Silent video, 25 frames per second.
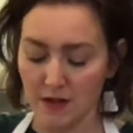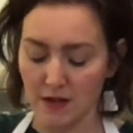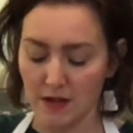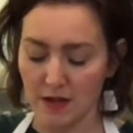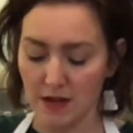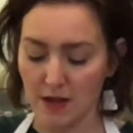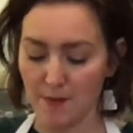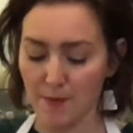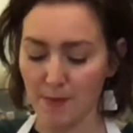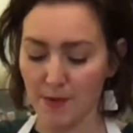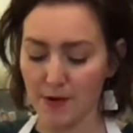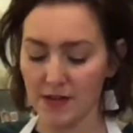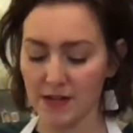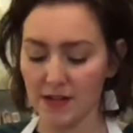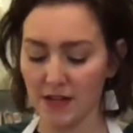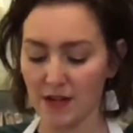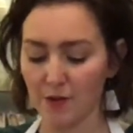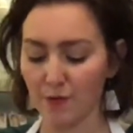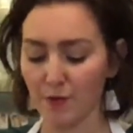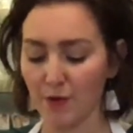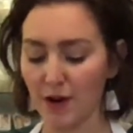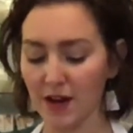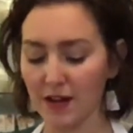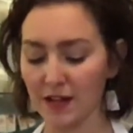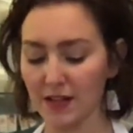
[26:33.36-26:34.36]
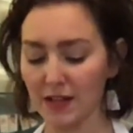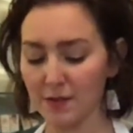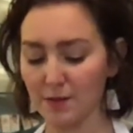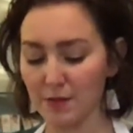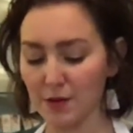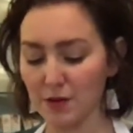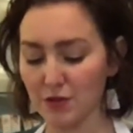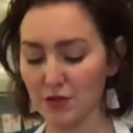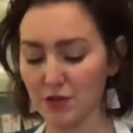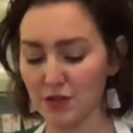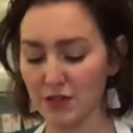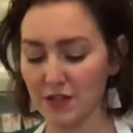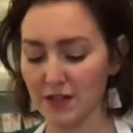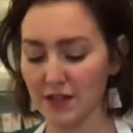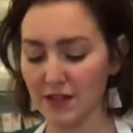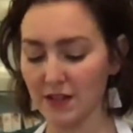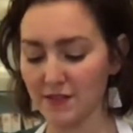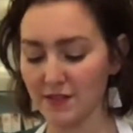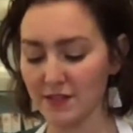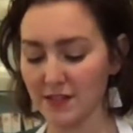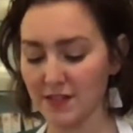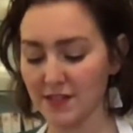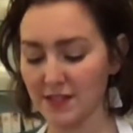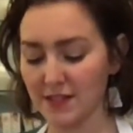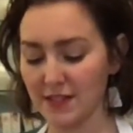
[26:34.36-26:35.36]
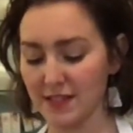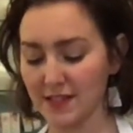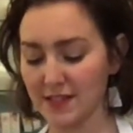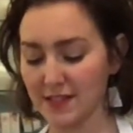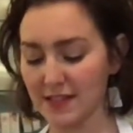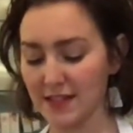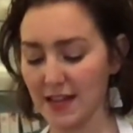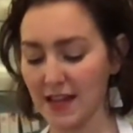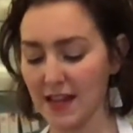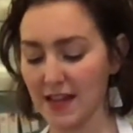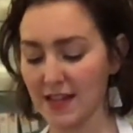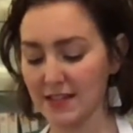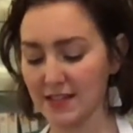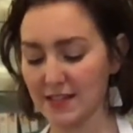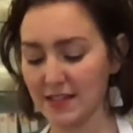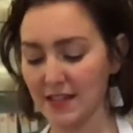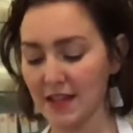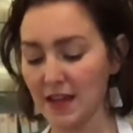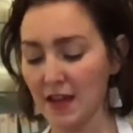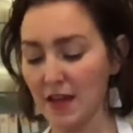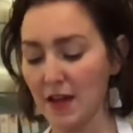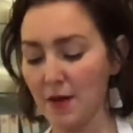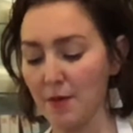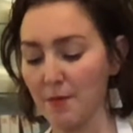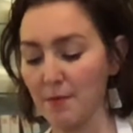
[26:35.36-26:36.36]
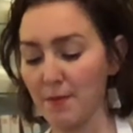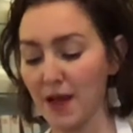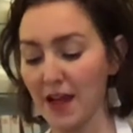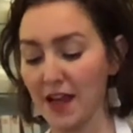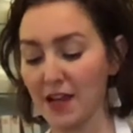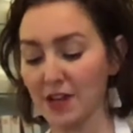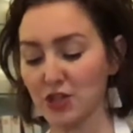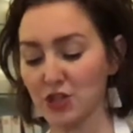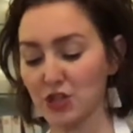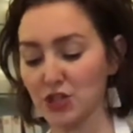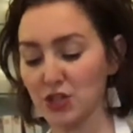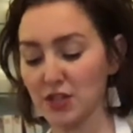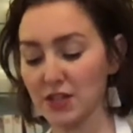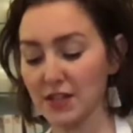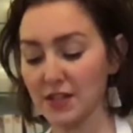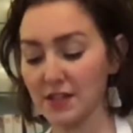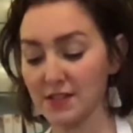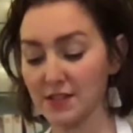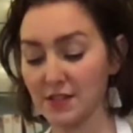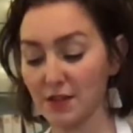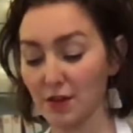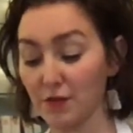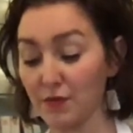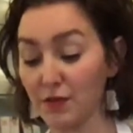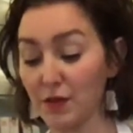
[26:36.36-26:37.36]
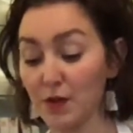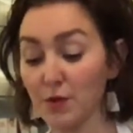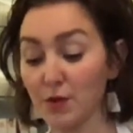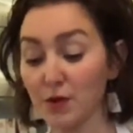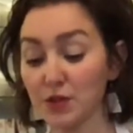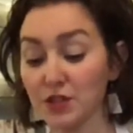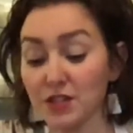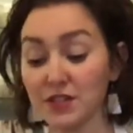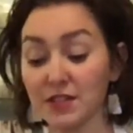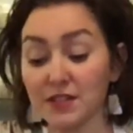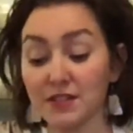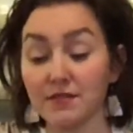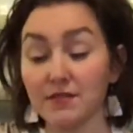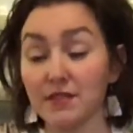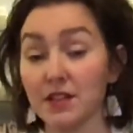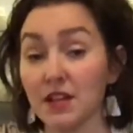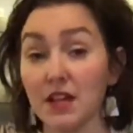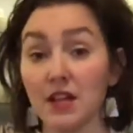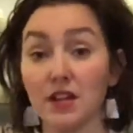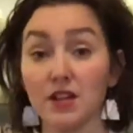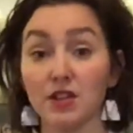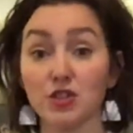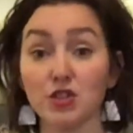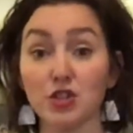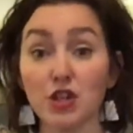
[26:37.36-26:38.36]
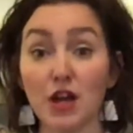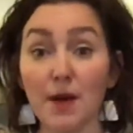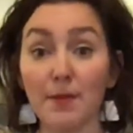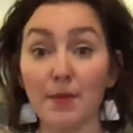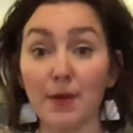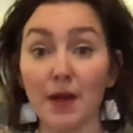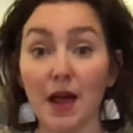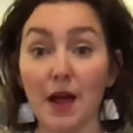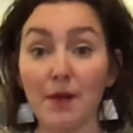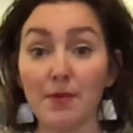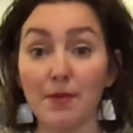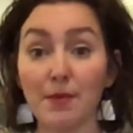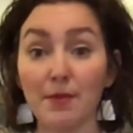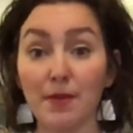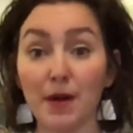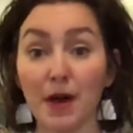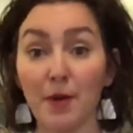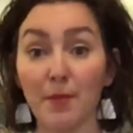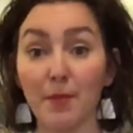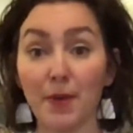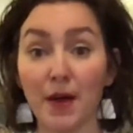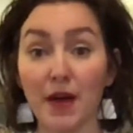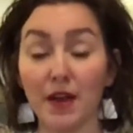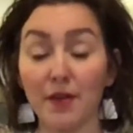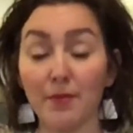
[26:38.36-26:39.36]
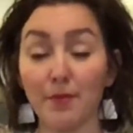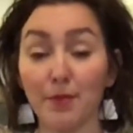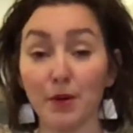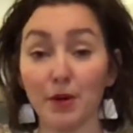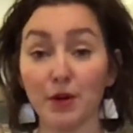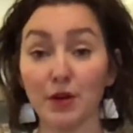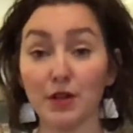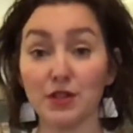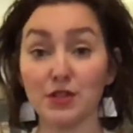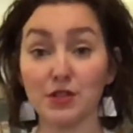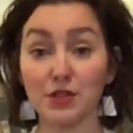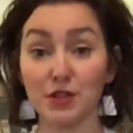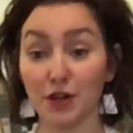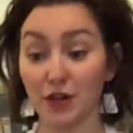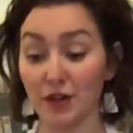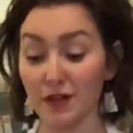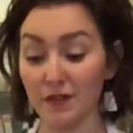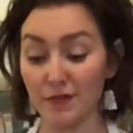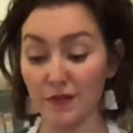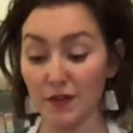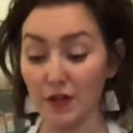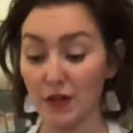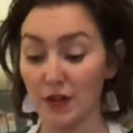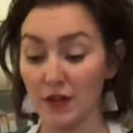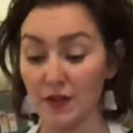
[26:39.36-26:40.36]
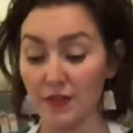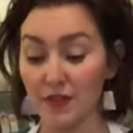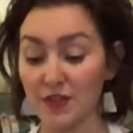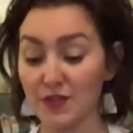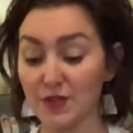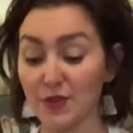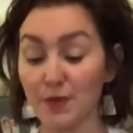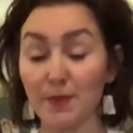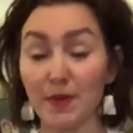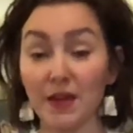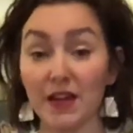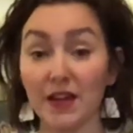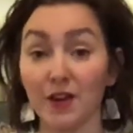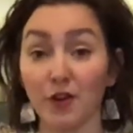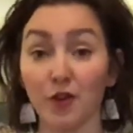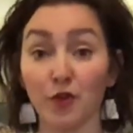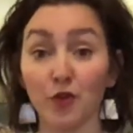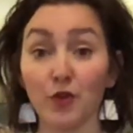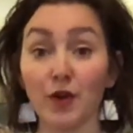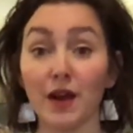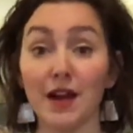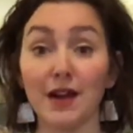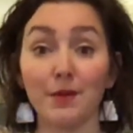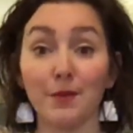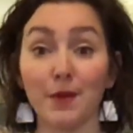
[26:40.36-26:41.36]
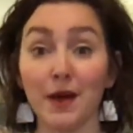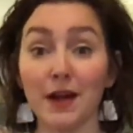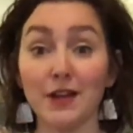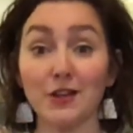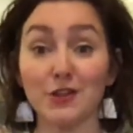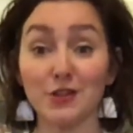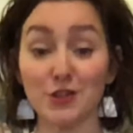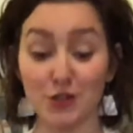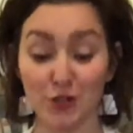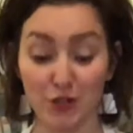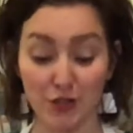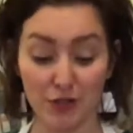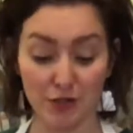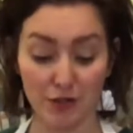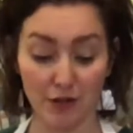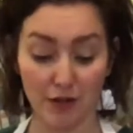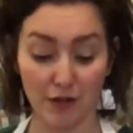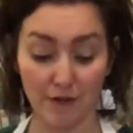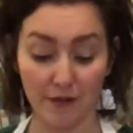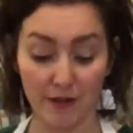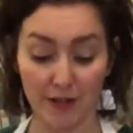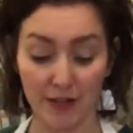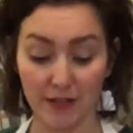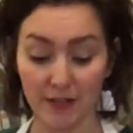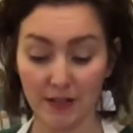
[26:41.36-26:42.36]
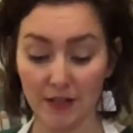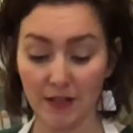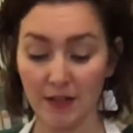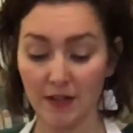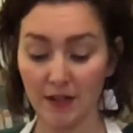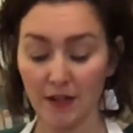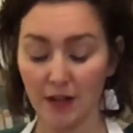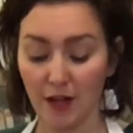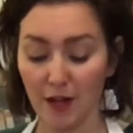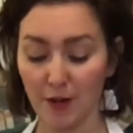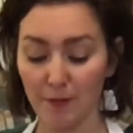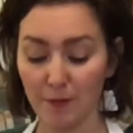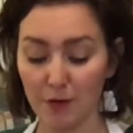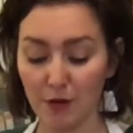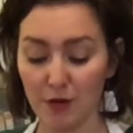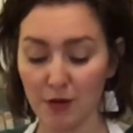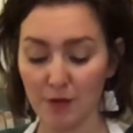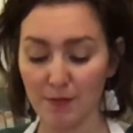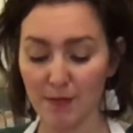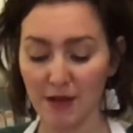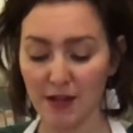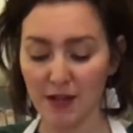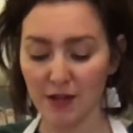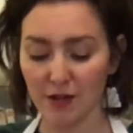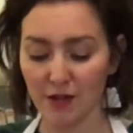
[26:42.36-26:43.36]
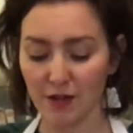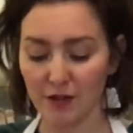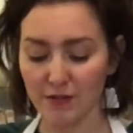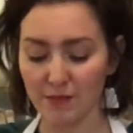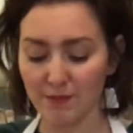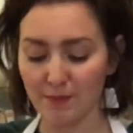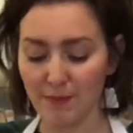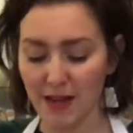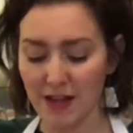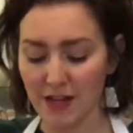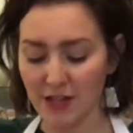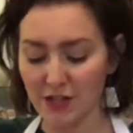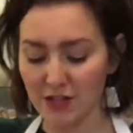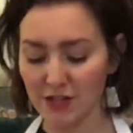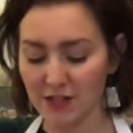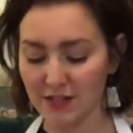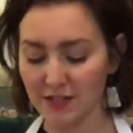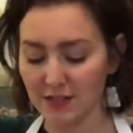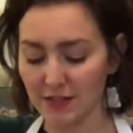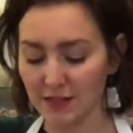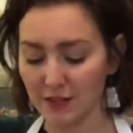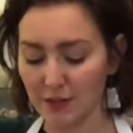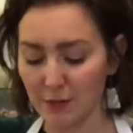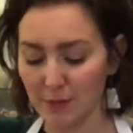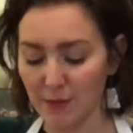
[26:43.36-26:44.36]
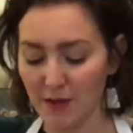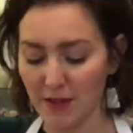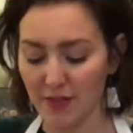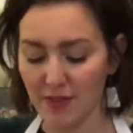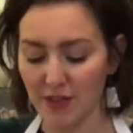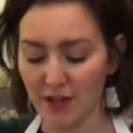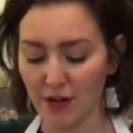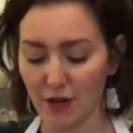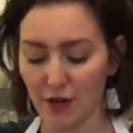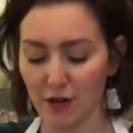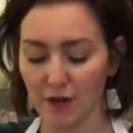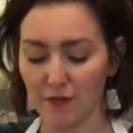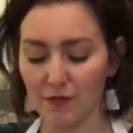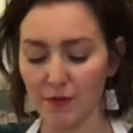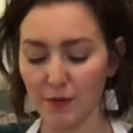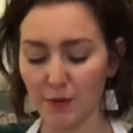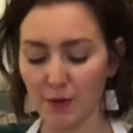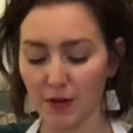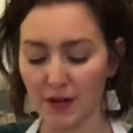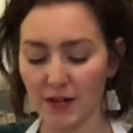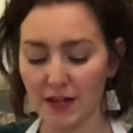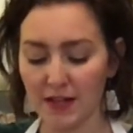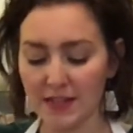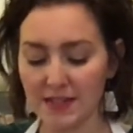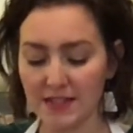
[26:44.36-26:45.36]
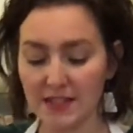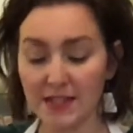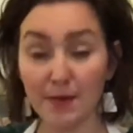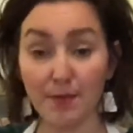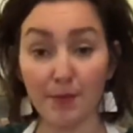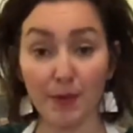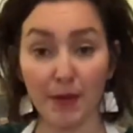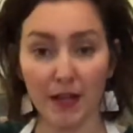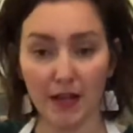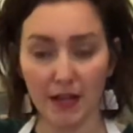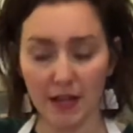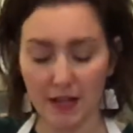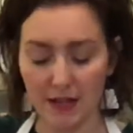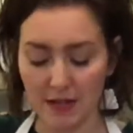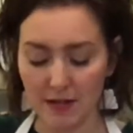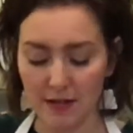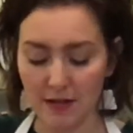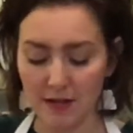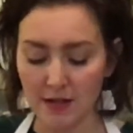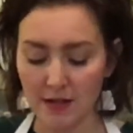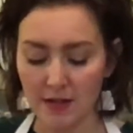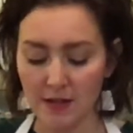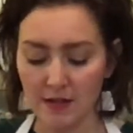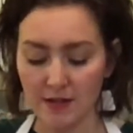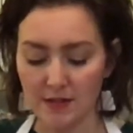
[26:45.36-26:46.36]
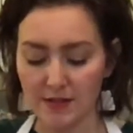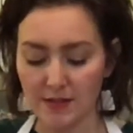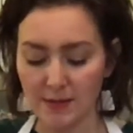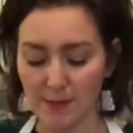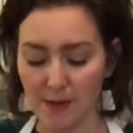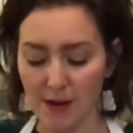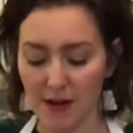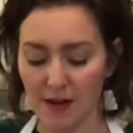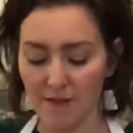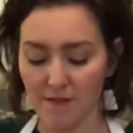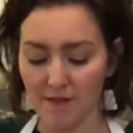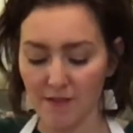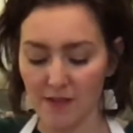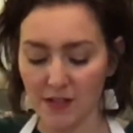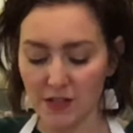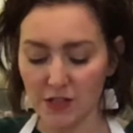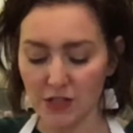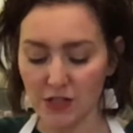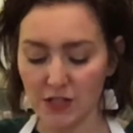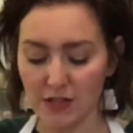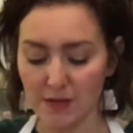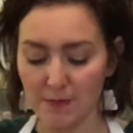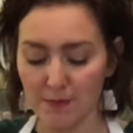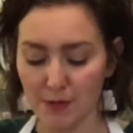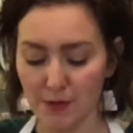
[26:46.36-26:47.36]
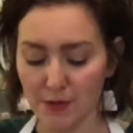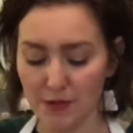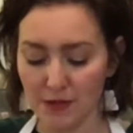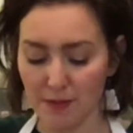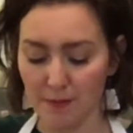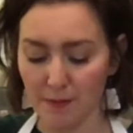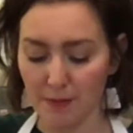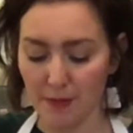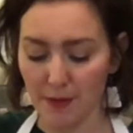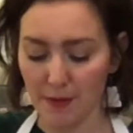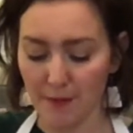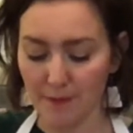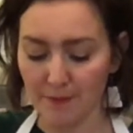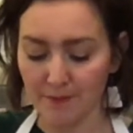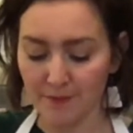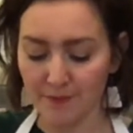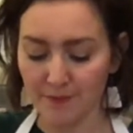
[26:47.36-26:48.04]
Up and down rocking motion gives us these nice matchsticks. So if you were just chopping up a bell pepper to serve, this would be a great way just to serve it. You can make your matchsticks a little bit thicker if you were going to dip it in some kind of veggie dip or something.